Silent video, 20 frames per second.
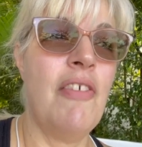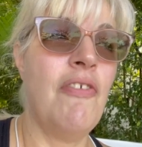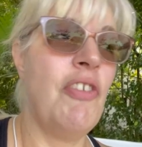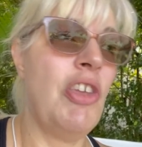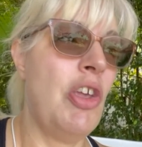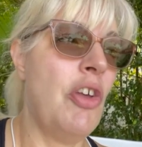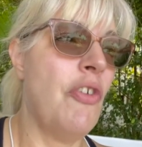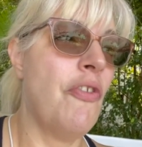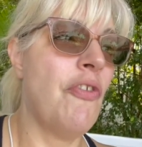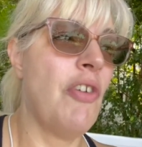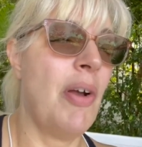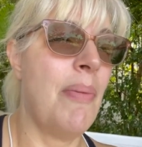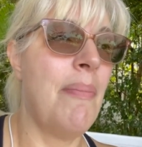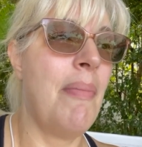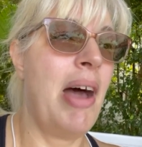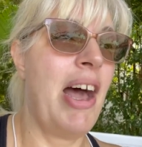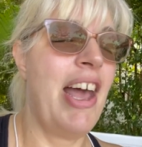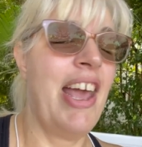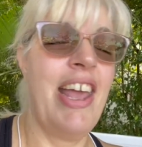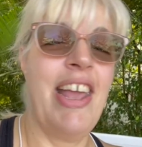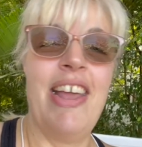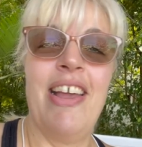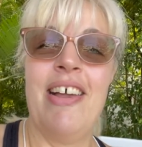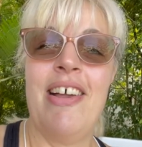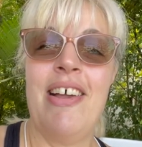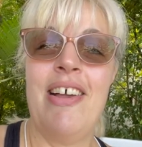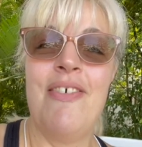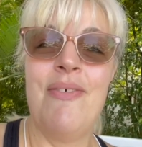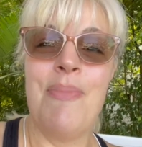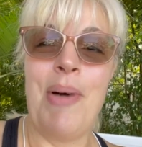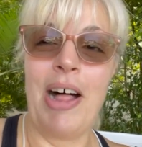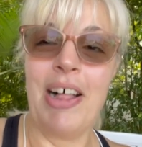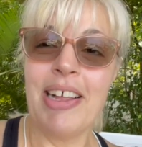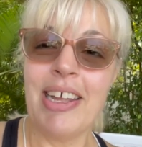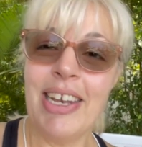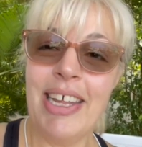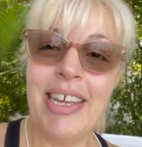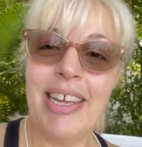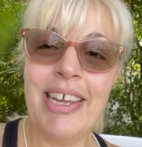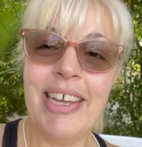view from my
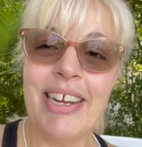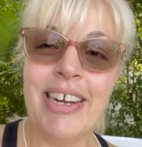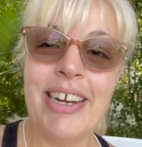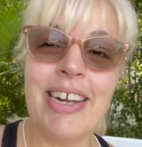balcony here.